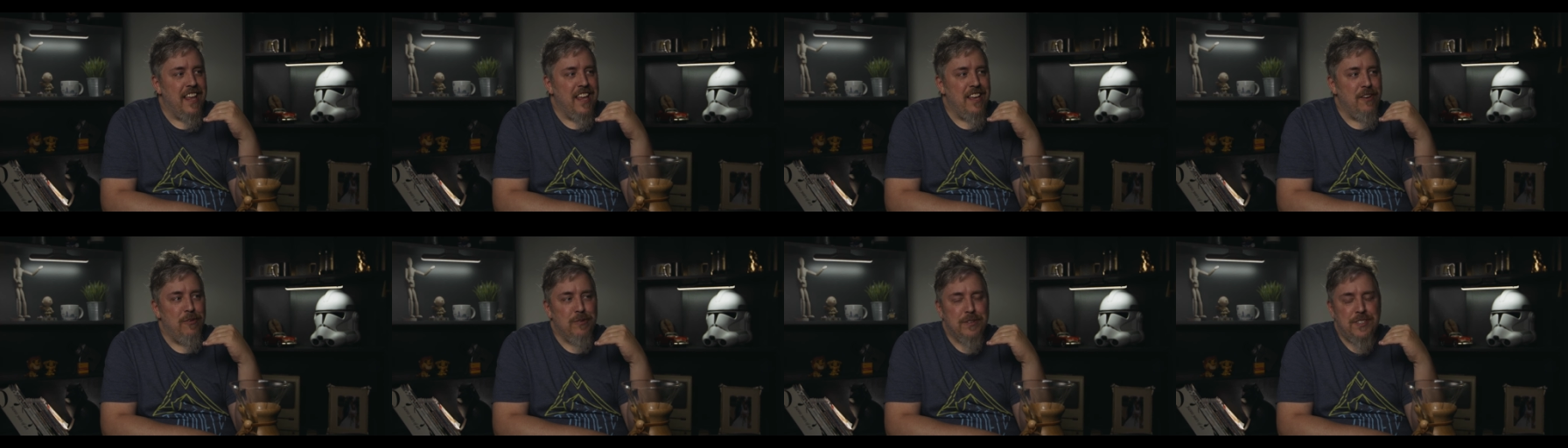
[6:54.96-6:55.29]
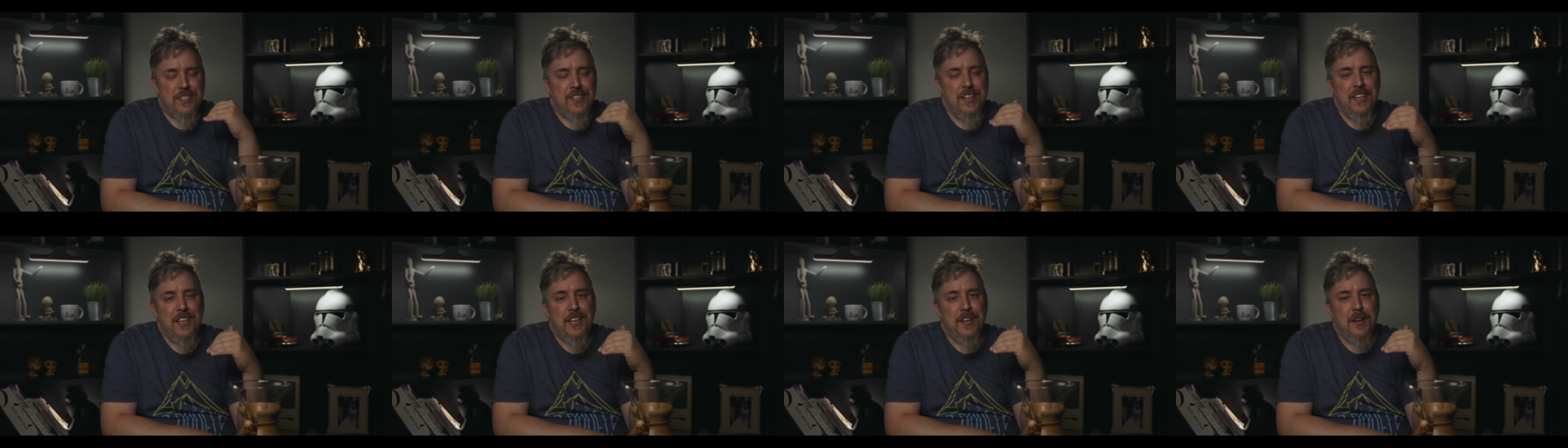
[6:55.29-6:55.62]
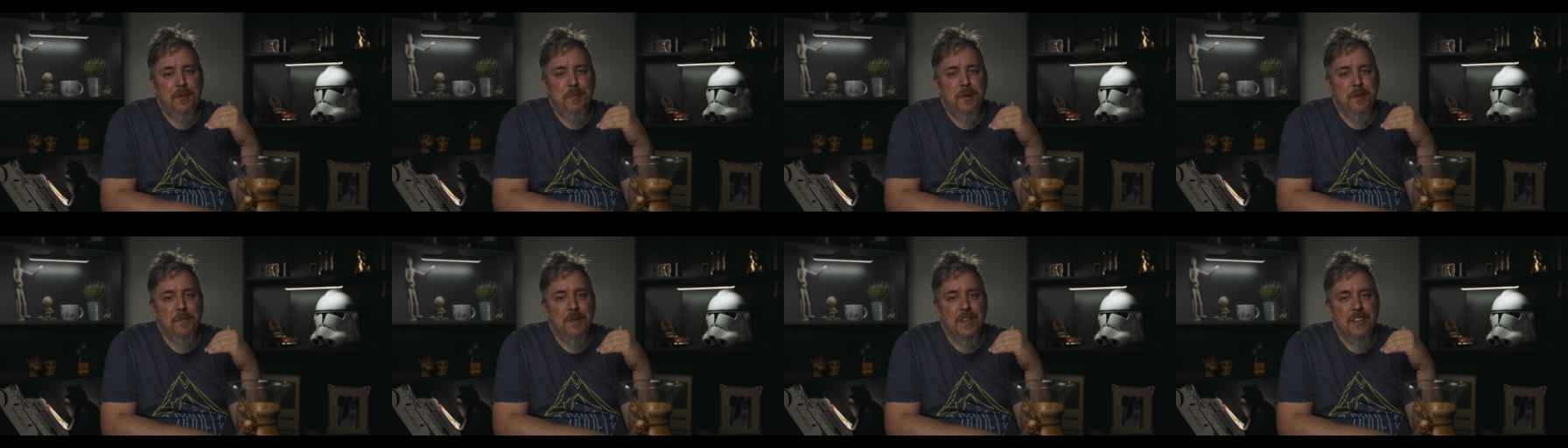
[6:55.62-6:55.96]
it was sneaking
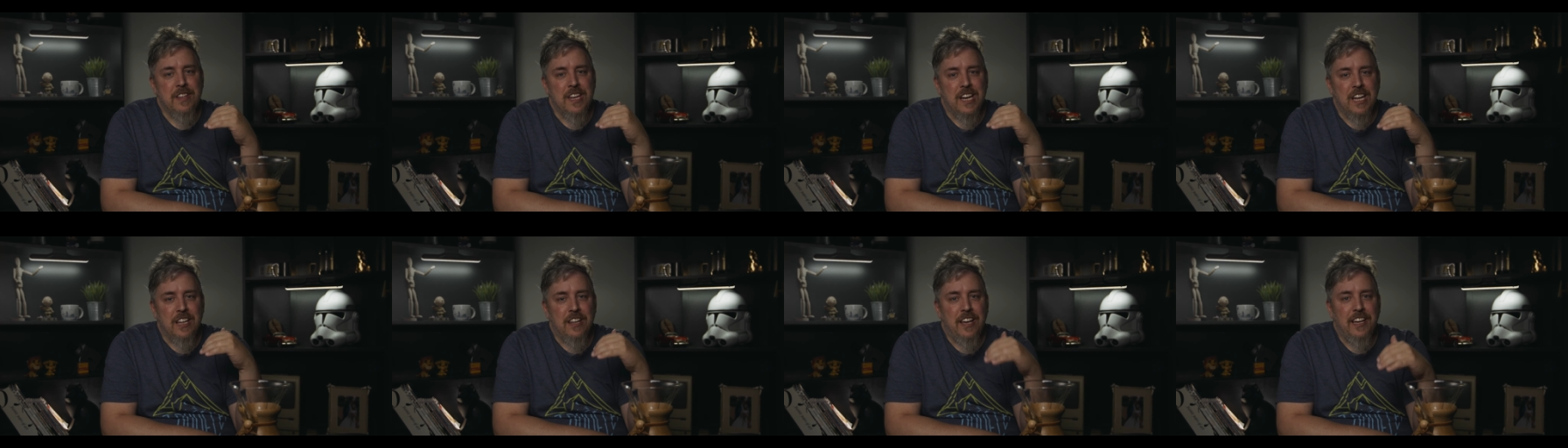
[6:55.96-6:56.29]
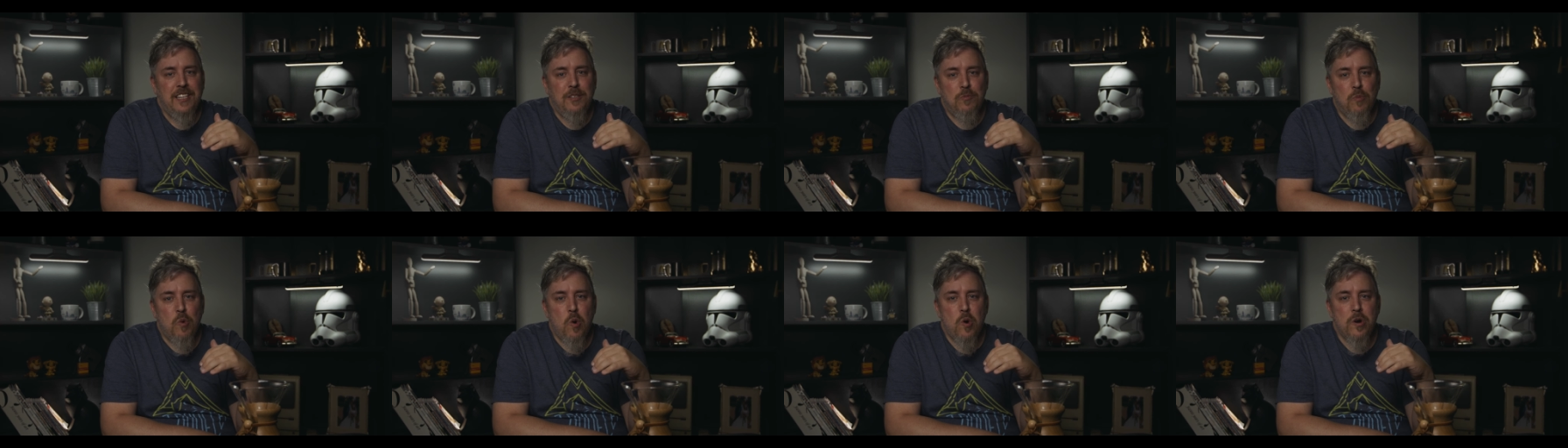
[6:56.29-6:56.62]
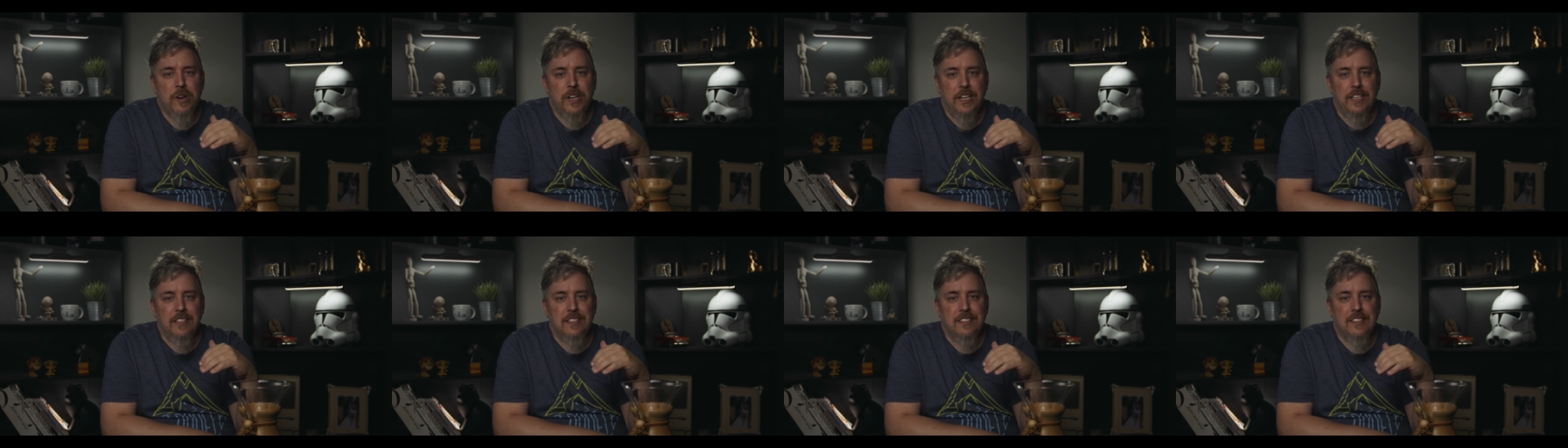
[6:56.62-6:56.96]
up on me that I liked
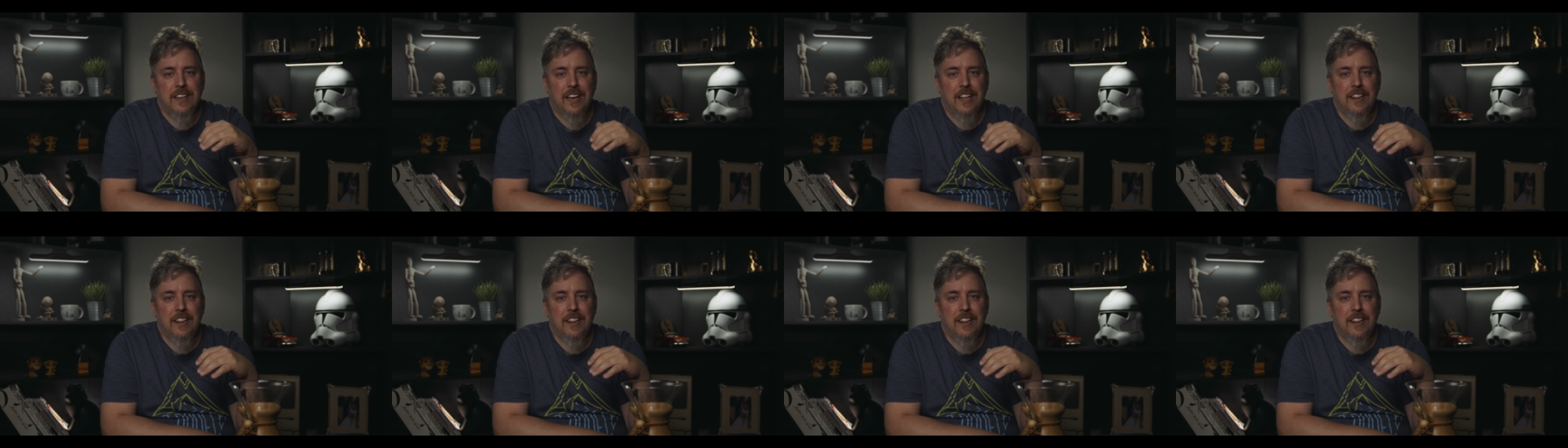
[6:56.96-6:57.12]
mornings.